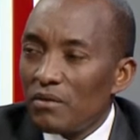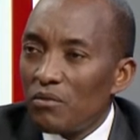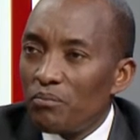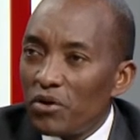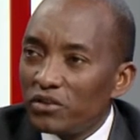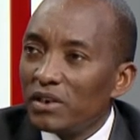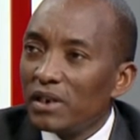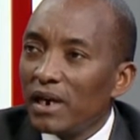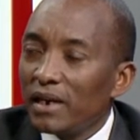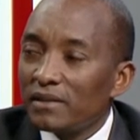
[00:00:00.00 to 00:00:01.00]
Poaching
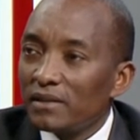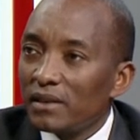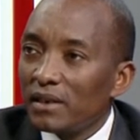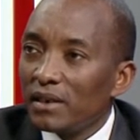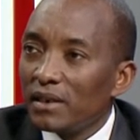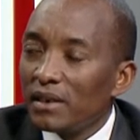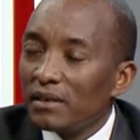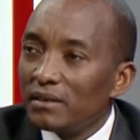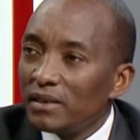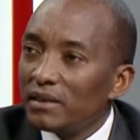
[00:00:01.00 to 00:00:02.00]
has
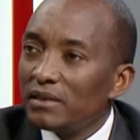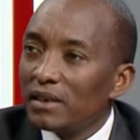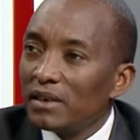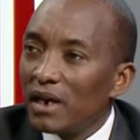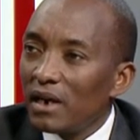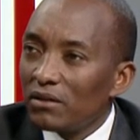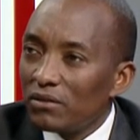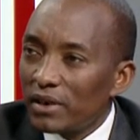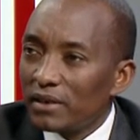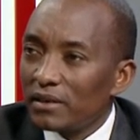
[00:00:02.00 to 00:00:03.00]
dented a
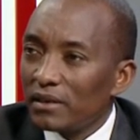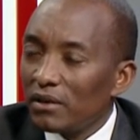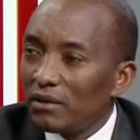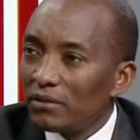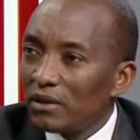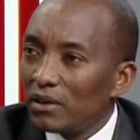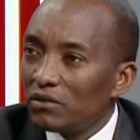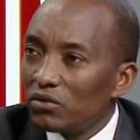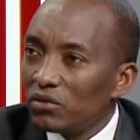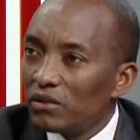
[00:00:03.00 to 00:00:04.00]
great of our
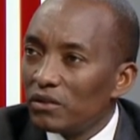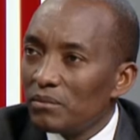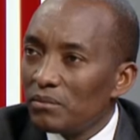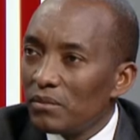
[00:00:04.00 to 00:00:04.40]
tourism